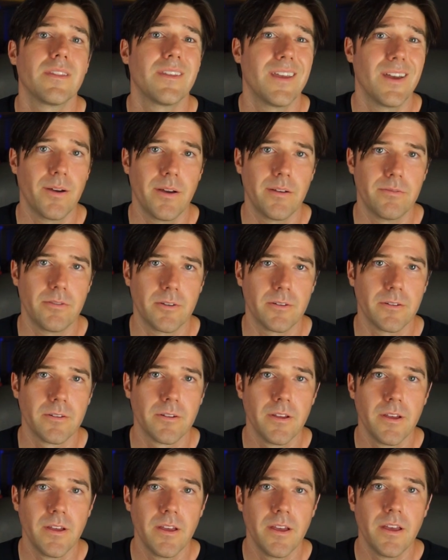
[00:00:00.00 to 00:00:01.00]
However,
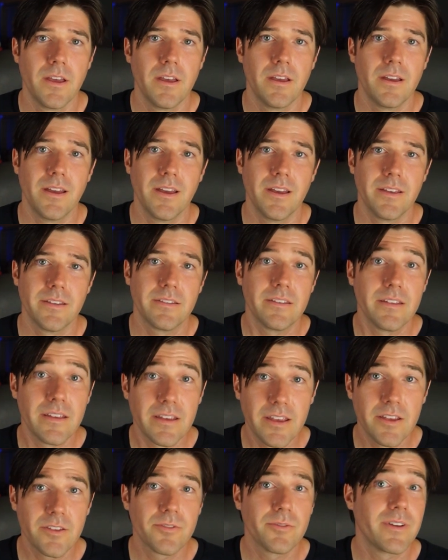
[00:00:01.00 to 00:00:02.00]
as
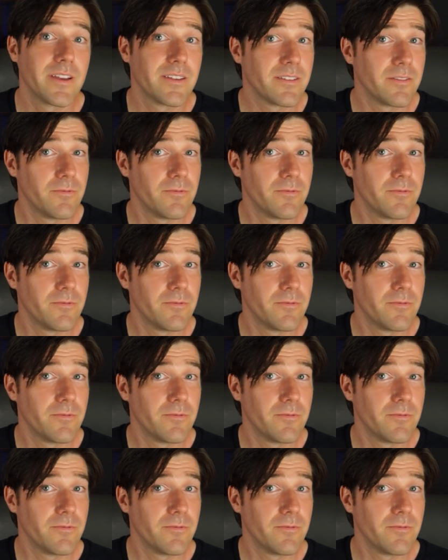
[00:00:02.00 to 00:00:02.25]
history has